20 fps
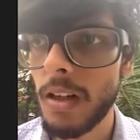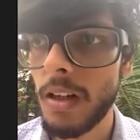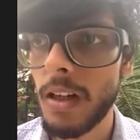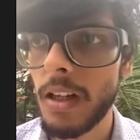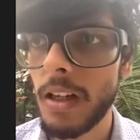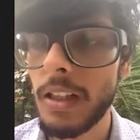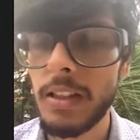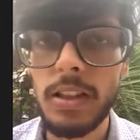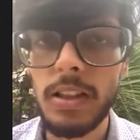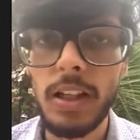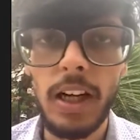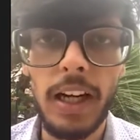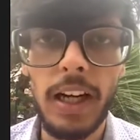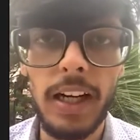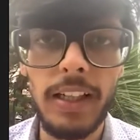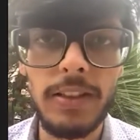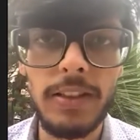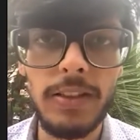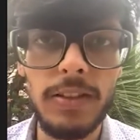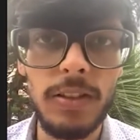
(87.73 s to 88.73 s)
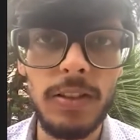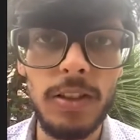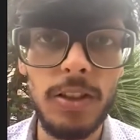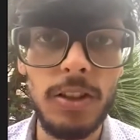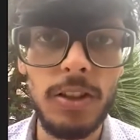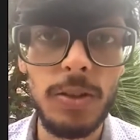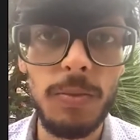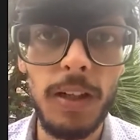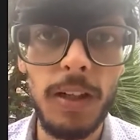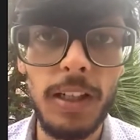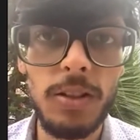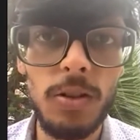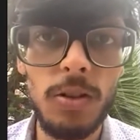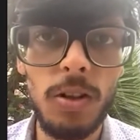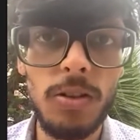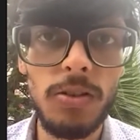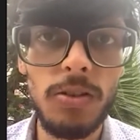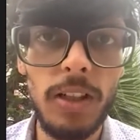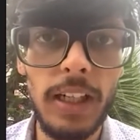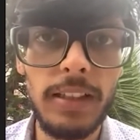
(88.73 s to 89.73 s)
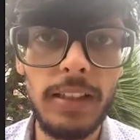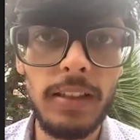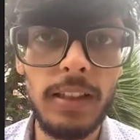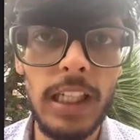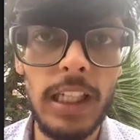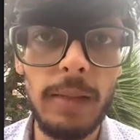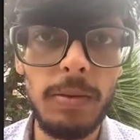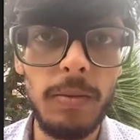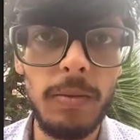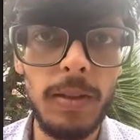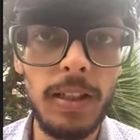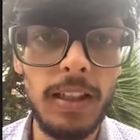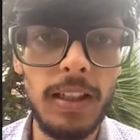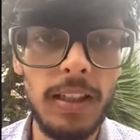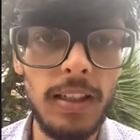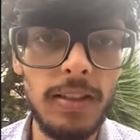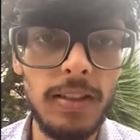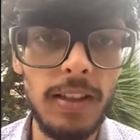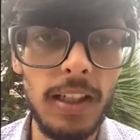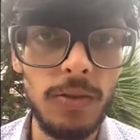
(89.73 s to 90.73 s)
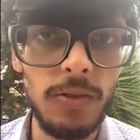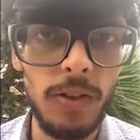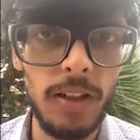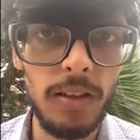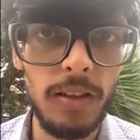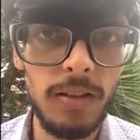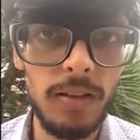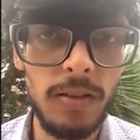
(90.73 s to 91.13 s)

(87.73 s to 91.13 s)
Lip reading: It has smart contract capabilities as well,